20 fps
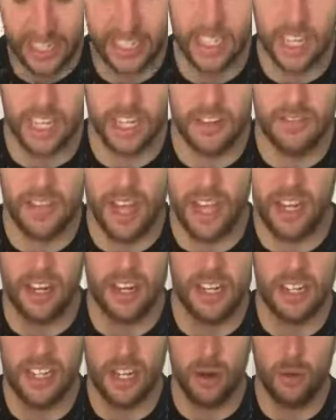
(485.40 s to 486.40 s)
and kind of get an
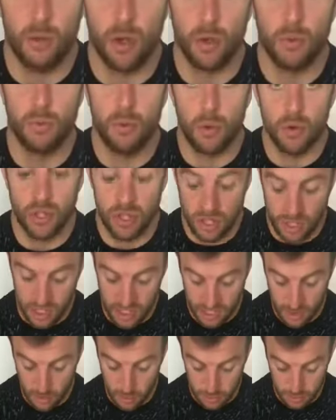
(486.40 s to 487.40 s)
idea of what your portion
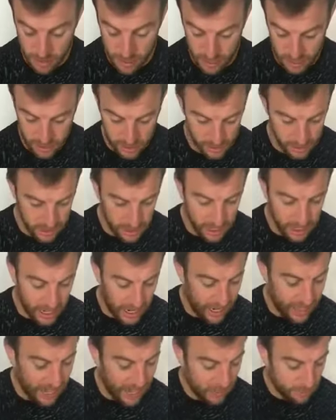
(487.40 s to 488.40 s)
sizes would be.
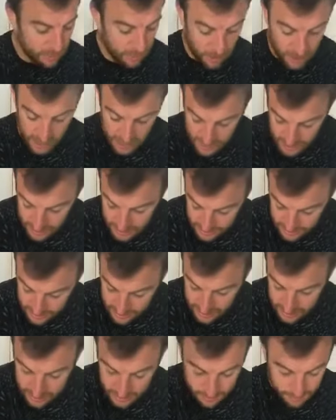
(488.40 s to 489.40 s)
And last but not
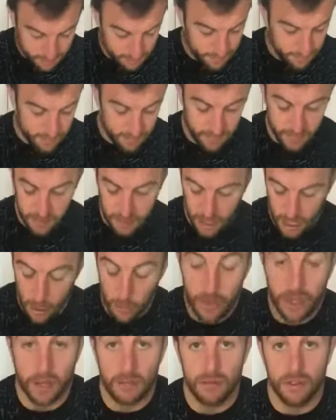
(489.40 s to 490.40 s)
least,
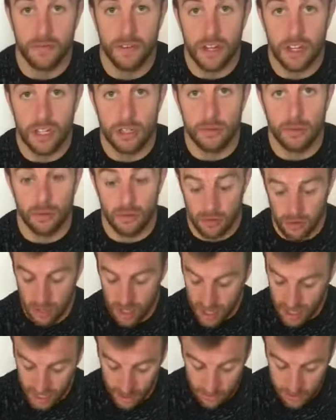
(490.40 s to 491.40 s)
we come to your vegetables.
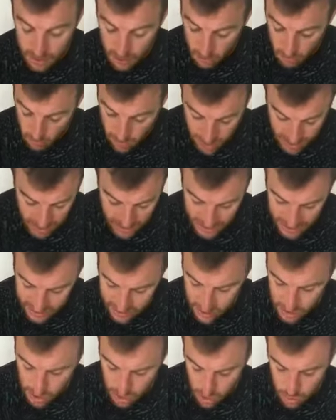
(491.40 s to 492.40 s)
Now we don't really need
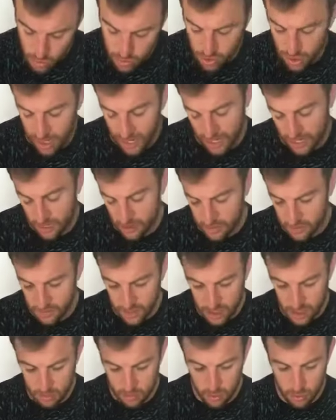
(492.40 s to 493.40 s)
to use our hands for
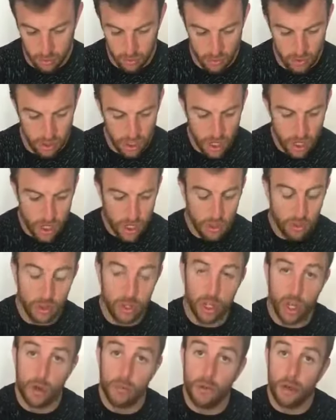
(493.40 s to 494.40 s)
vegetables. You
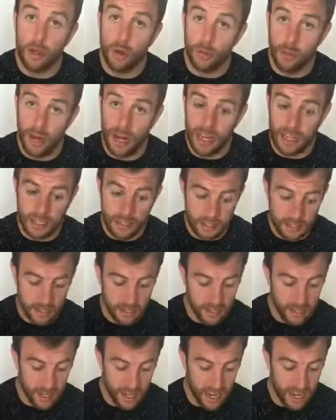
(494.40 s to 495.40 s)
can go by your
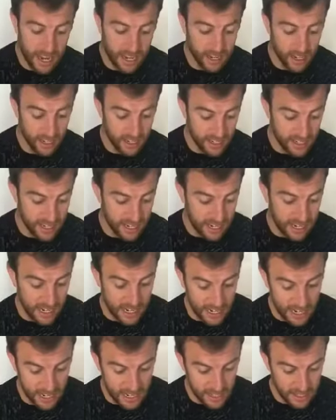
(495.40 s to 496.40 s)
plate. And
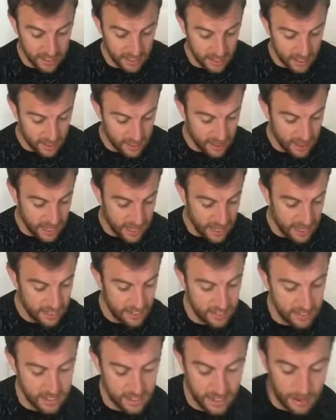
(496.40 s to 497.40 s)
ideally,
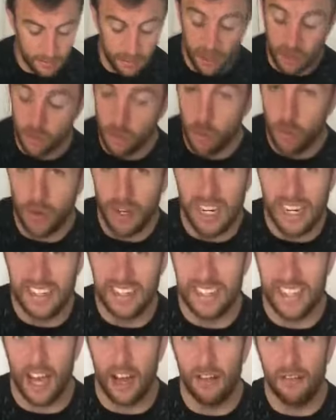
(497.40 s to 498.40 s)
this, and because we all
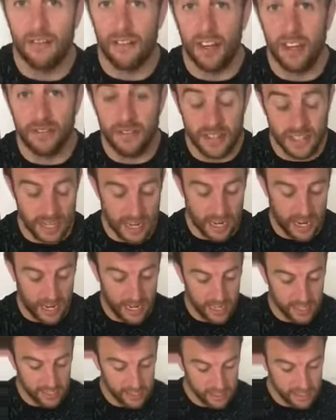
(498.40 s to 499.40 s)
need to get our 5 a
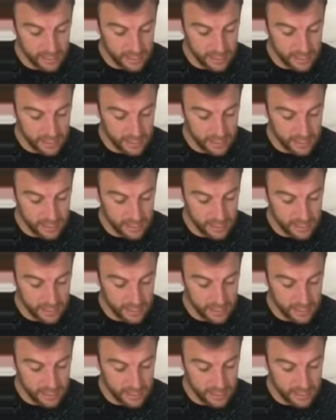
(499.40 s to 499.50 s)
day,